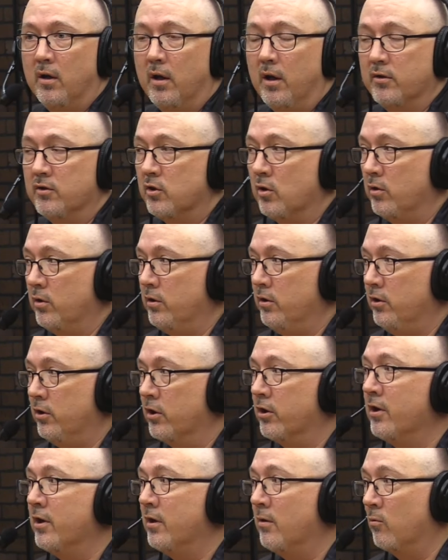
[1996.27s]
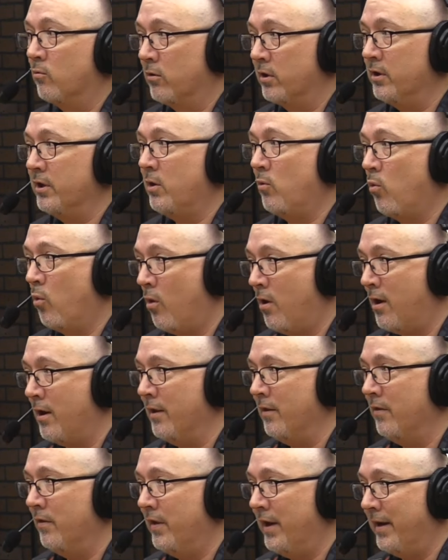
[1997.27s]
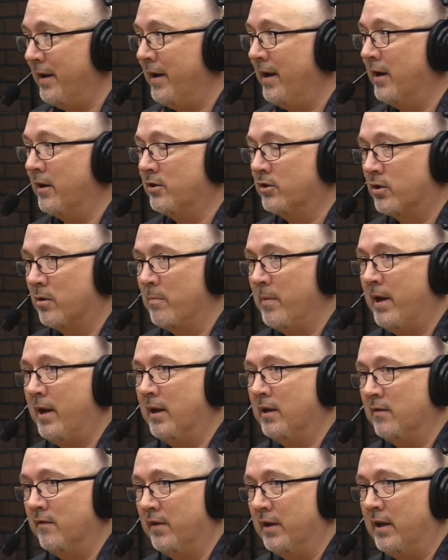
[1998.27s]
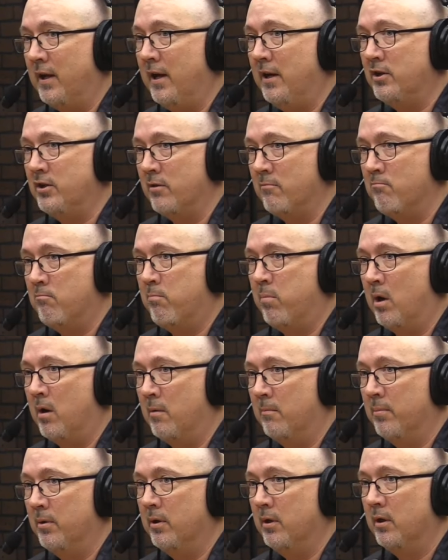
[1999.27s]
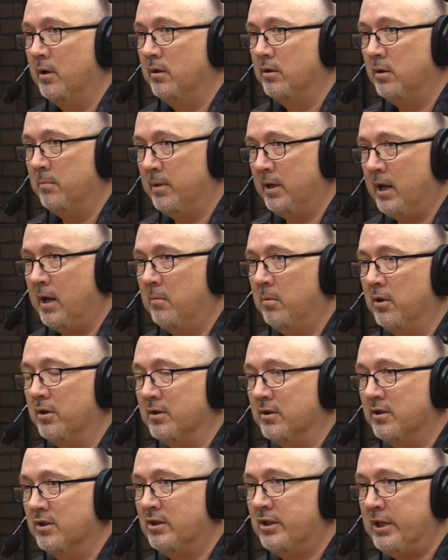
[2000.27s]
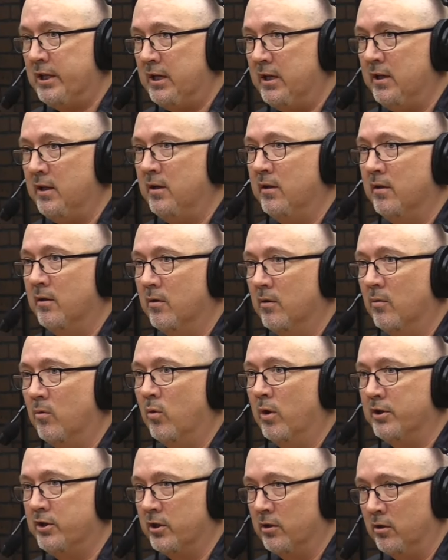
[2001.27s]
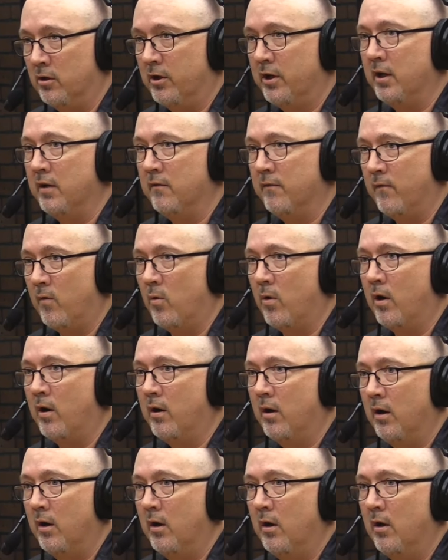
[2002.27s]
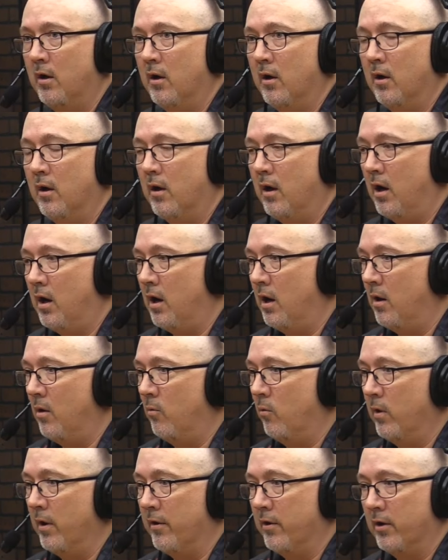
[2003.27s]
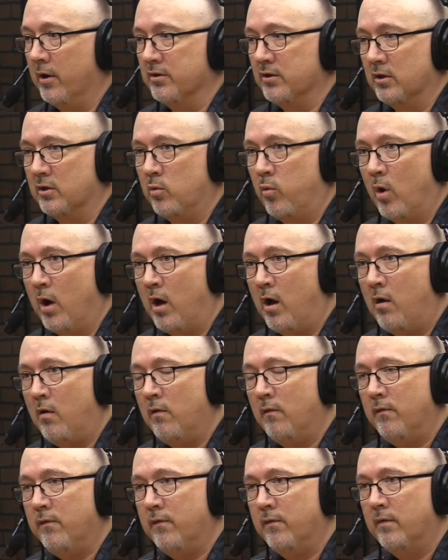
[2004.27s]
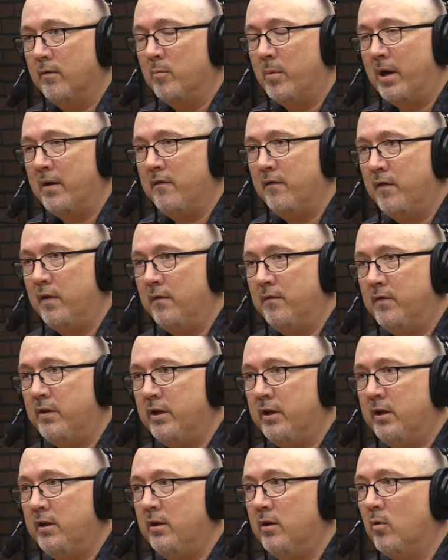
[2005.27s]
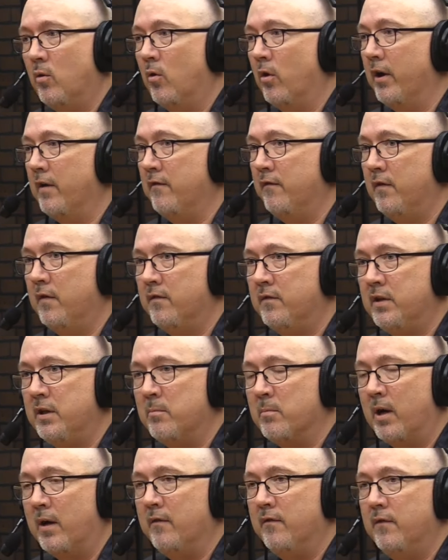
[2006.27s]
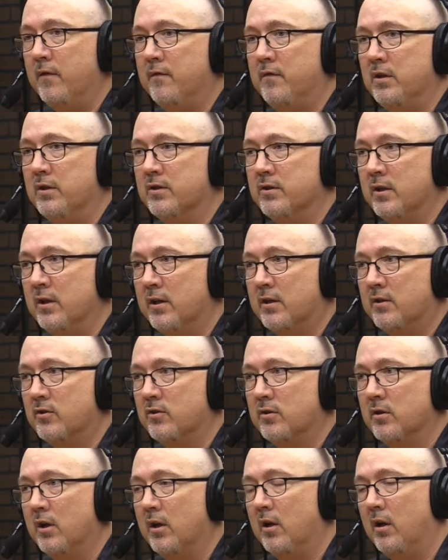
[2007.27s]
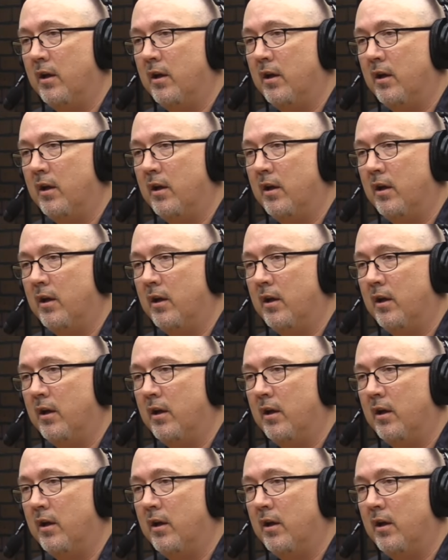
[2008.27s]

And so you're going to really want that extra magnification bump to be able to see what you're looking for uh, whether it's a 12 by 50 or a 15 by 56.